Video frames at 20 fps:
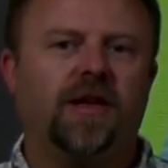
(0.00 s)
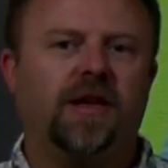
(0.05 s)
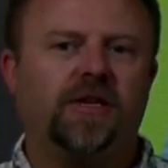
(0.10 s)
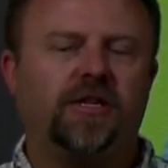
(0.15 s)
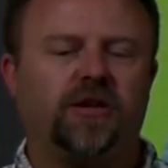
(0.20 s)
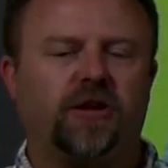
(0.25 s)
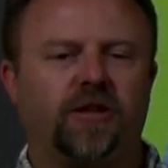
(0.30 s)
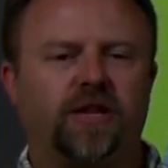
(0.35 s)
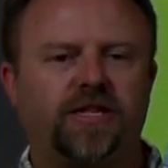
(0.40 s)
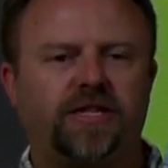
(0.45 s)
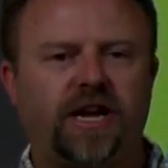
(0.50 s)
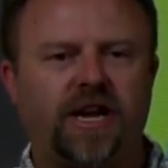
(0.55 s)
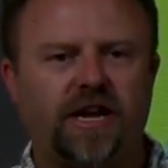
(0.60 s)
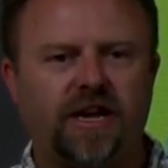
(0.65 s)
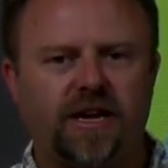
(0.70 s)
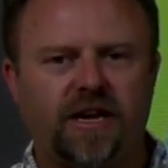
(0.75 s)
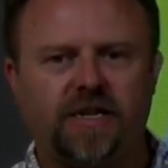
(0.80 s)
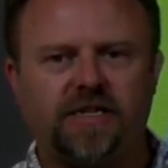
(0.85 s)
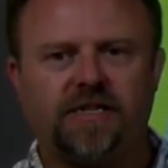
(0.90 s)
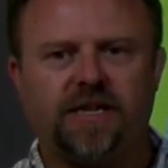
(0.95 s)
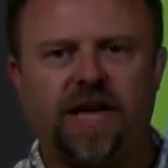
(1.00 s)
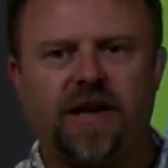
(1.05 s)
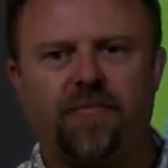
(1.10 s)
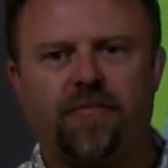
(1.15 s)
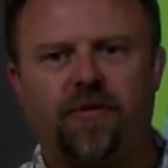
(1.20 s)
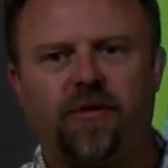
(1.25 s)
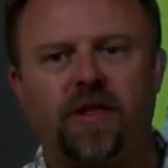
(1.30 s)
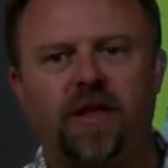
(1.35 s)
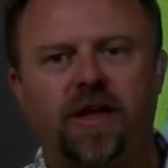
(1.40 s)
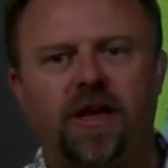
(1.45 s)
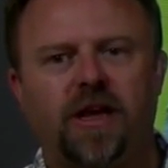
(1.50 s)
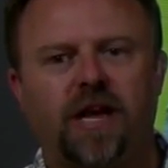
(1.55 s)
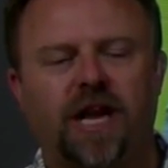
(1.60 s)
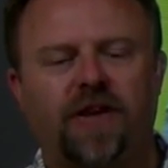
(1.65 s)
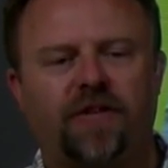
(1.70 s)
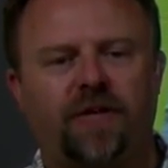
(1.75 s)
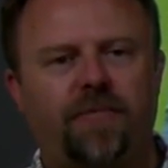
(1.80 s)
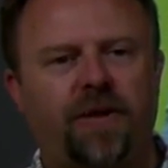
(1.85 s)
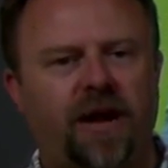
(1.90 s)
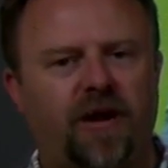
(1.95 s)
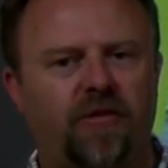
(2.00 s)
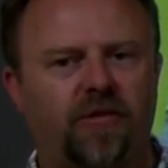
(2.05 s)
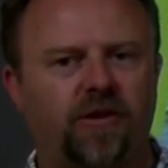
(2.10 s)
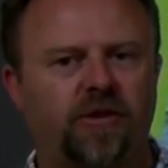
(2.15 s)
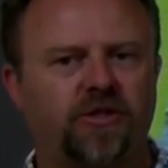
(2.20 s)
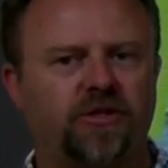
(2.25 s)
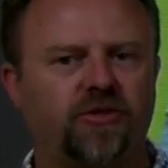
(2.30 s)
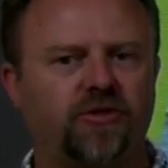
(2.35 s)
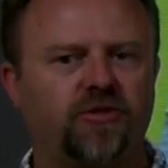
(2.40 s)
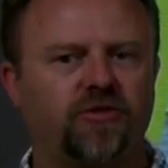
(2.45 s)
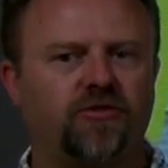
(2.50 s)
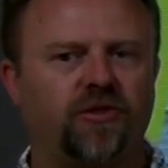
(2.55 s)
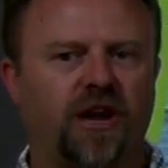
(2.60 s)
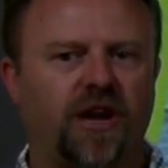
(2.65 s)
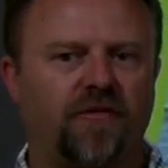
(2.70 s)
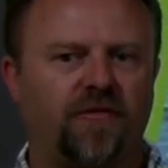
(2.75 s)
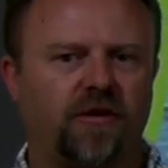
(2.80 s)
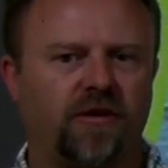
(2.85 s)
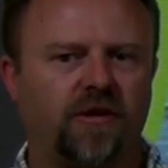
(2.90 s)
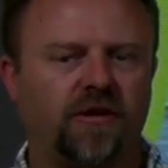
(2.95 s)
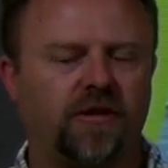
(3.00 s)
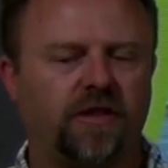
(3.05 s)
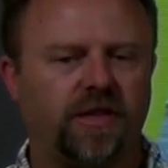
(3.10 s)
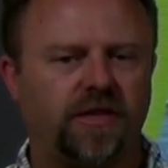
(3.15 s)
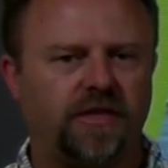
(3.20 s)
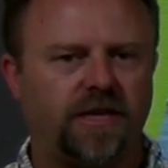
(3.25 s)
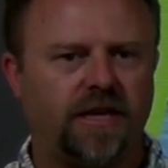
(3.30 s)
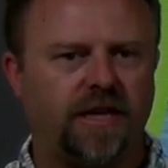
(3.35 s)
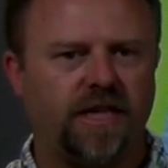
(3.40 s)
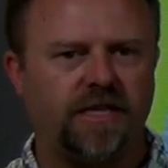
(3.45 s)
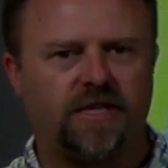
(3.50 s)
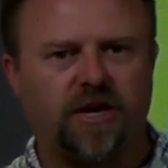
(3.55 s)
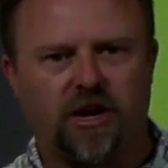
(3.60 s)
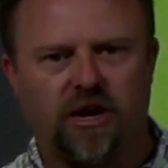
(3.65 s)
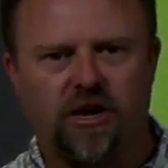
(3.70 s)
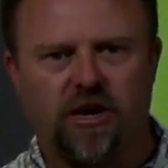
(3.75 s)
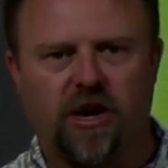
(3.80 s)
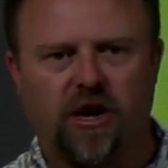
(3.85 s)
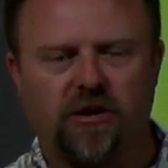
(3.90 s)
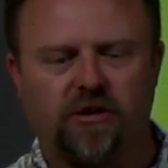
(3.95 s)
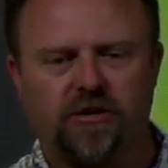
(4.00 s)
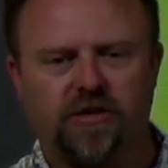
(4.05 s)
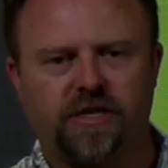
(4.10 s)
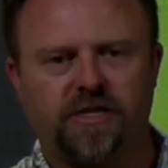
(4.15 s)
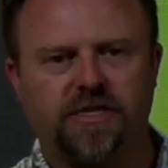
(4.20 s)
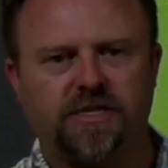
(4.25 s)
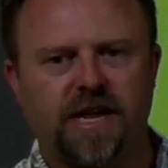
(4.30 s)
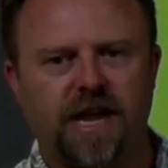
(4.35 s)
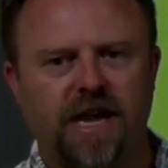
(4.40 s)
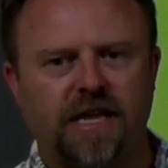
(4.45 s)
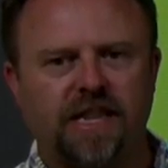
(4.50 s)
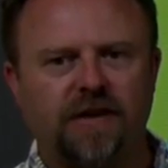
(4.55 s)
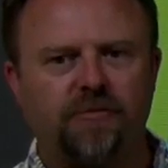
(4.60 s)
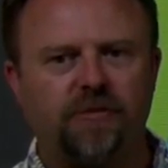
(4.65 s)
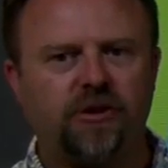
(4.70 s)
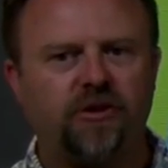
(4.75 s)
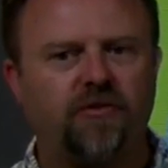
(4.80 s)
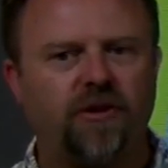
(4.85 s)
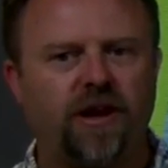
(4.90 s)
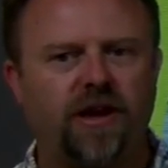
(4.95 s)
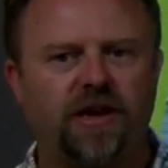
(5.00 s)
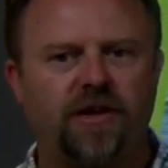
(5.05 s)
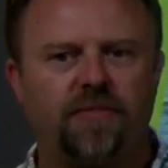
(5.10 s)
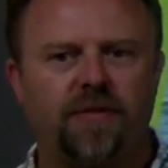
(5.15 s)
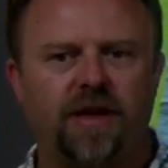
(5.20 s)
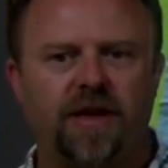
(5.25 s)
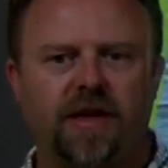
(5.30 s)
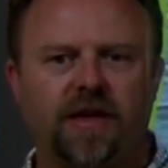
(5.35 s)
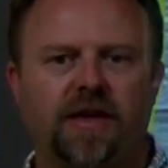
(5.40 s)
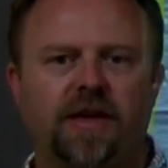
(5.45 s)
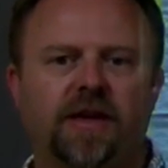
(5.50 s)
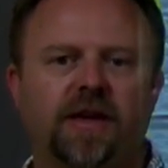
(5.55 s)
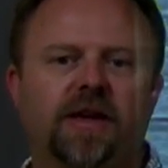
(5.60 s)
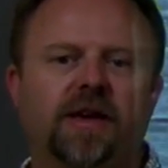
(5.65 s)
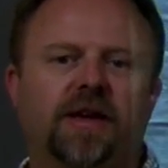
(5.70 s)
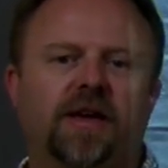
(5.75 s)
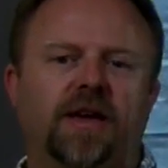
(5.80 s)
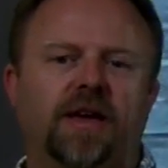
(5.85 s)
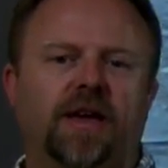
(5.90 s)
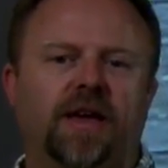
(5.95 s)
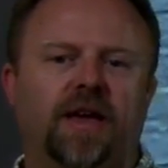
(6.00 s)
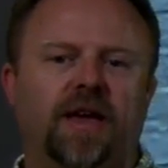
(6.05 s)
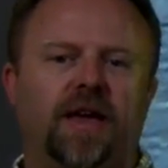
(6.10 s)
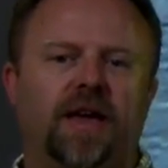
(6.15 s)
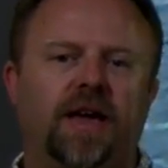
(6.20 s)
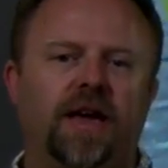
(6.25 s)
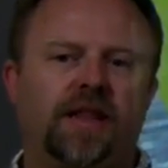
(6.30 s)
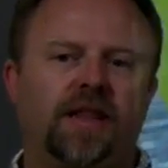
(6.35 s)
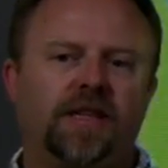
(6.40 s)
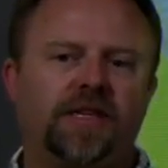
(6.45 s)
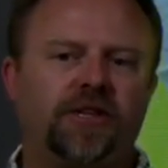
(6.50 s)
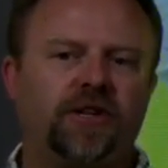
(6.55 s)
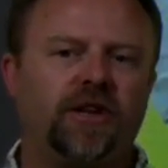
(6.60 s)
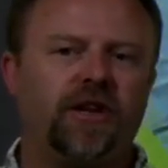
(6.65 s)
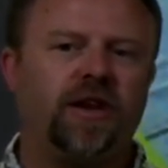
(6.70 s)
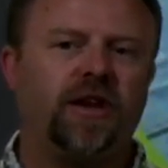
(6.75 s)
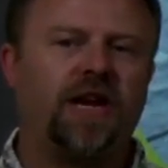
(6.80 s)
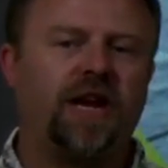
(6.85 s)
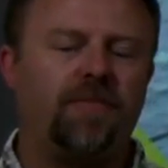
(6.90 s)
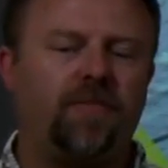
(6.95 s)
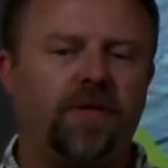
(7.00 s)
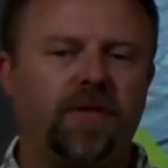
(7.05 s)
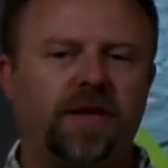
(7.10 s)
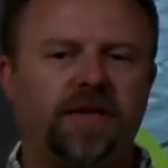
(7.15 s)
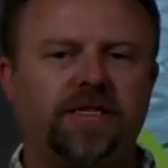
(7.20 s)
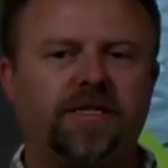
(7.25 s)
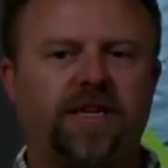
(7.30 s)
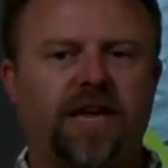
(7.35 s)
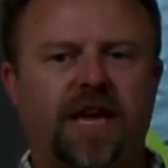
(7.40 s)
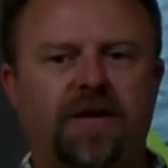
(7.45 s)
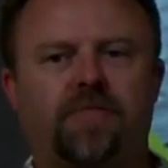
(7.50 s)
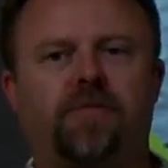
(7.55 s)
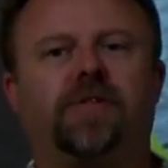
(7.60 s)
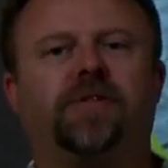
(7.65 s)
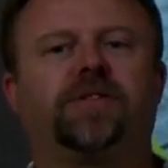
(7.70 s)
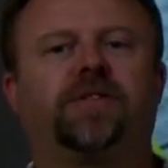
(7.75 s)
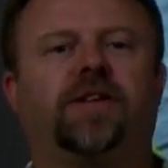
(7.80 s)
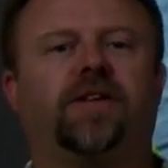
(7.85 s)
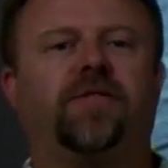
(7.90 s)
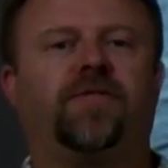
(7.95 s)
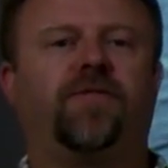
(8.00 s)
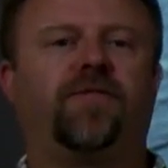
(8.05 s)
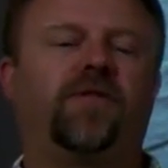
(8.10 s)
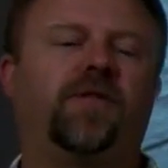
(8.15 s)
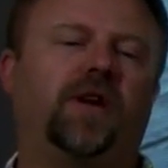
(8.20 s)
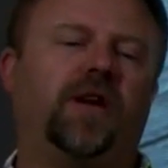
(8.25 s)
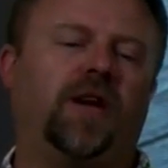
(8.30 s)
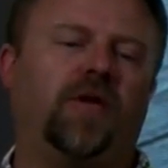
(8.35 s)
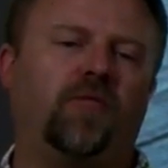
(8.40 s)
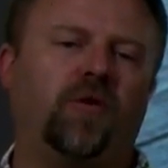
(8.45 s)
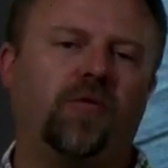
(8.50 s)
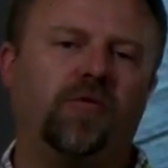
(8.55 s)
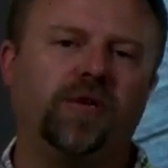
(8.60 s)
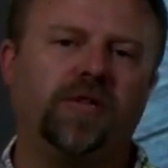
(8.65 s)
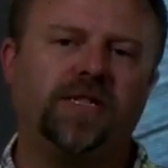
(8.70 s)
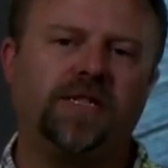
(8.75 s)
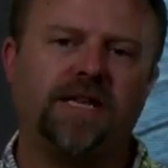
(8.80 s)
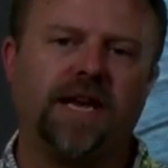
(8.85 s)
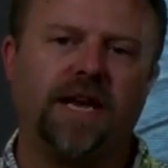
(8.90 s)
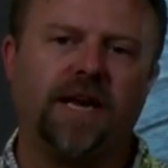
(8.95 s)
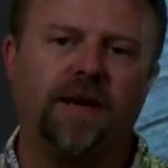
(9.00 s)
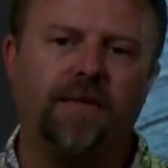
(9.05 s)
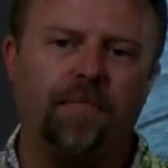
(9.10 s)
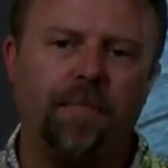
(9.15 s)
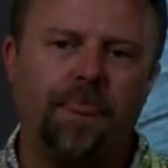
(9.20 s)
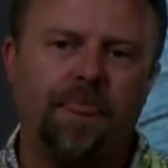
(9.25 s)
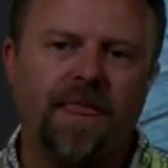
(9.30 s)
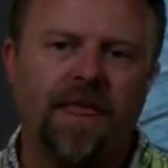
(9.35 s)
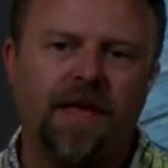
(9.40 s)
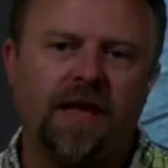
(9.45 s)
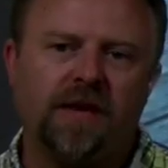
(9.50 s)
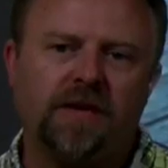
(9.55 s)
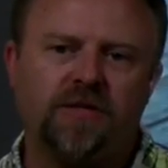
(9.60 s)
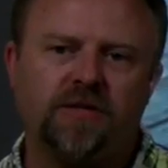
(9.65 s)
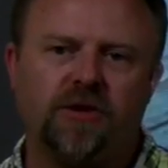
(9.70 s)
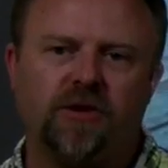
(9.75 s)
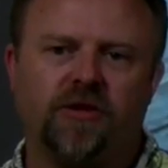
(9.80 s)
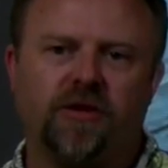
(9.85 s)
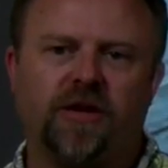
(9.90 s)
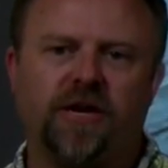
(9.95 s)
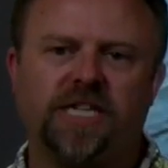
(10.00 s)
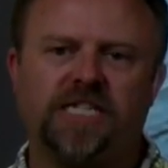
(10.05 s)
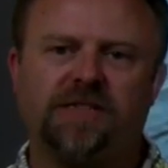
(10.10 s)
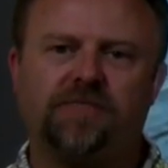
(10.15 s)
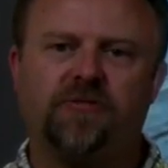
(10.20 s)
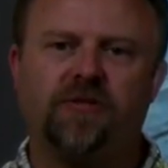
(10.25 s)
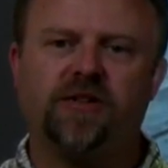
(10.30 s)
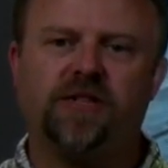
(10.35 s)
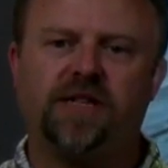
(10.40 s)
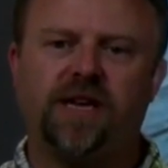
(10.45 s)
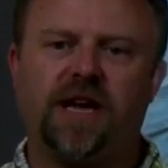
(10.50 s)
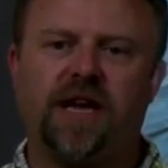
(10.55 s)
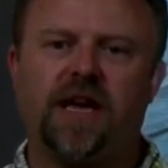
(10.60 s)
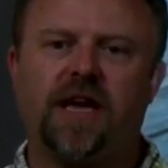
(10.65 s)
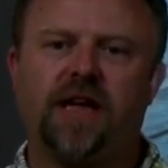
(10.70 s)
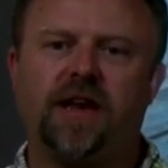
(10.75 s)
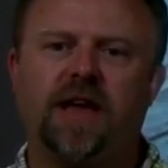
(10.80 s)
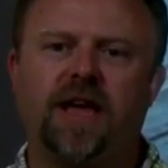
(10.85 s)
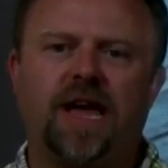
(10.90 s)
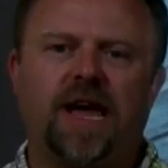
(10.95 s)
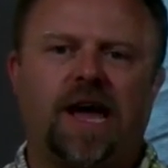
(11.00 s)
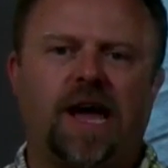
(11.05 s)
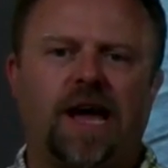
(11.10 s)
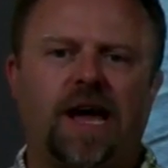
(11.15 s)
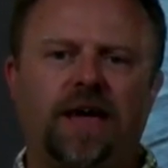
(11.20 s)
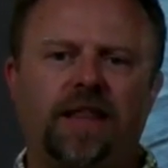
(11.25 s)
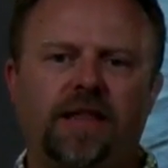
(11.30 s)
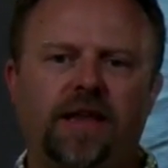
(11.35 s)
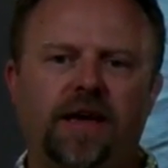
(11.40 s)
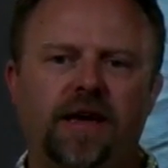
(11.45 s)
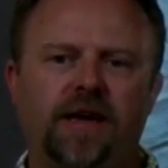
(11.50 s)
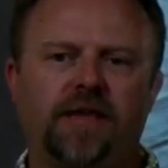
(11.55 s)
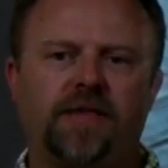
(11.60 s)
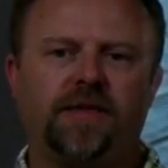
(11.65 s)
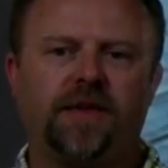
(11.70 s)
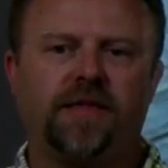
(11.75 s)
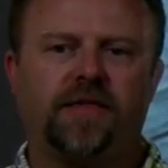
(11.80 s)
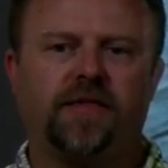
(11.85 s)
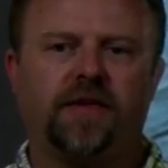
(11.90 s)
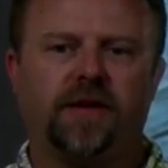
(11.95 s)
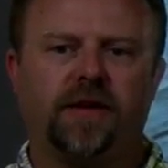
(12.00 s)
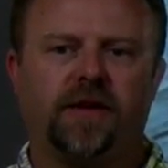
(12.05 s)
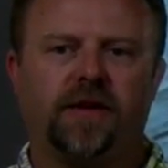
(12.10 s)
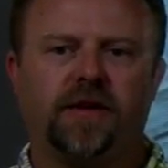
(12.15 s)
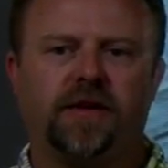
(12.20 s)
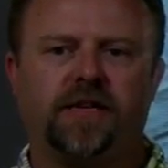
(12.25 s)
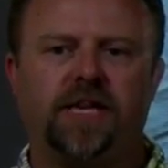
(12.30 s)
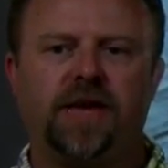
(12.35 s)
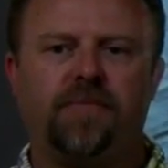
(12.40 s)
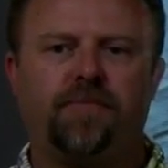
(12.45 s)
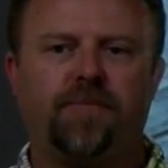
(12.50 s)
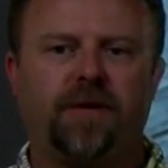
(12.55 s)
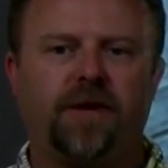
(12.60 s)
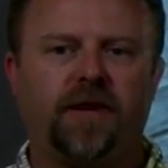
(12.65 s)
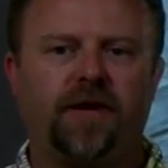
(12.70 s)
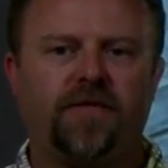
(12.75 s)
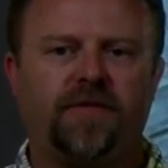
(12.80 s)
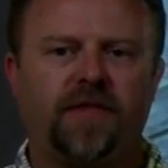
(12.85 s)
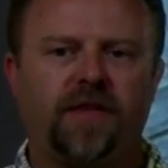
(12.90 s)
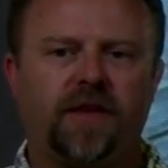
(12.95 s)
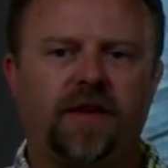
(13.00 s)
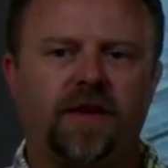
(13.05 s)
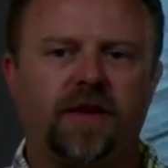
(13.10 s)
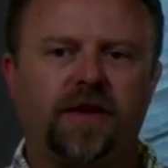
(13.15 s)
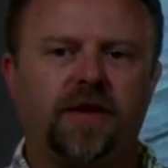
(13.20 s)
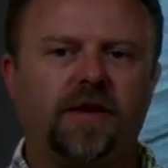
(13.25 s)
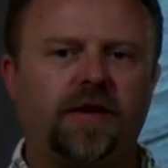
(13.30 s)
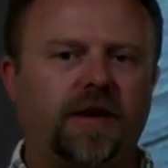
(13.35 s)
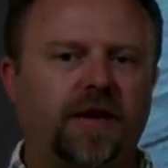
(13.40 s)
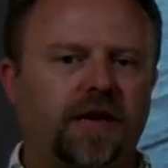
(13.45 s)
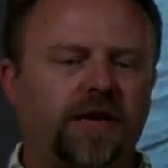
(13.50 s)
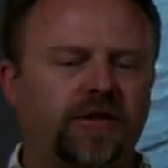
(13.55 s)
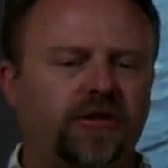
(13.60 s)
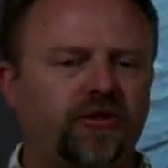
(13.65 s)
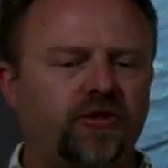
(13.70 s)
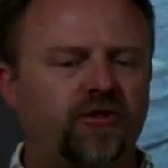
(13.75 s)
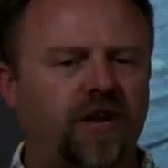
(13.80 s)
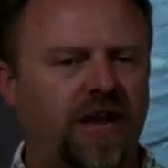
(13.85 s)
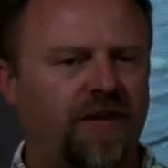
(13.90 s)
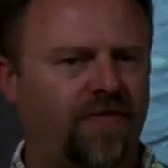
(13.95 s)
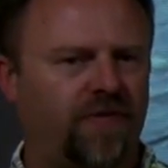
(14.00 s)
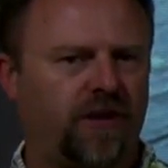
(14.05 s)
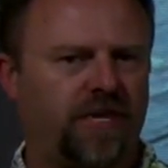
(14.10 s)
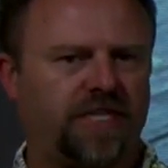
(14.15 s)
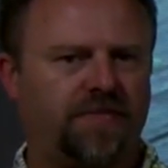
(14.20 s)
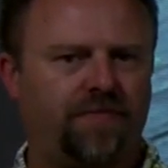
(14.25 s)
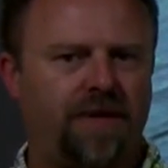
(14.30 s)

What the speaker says: So let's take an example of a power screwdriver. Let's say that's our design that we're trying to make. And let's look at a couple examples of what was said. So the customer said, I like that the tip of the screwdriver is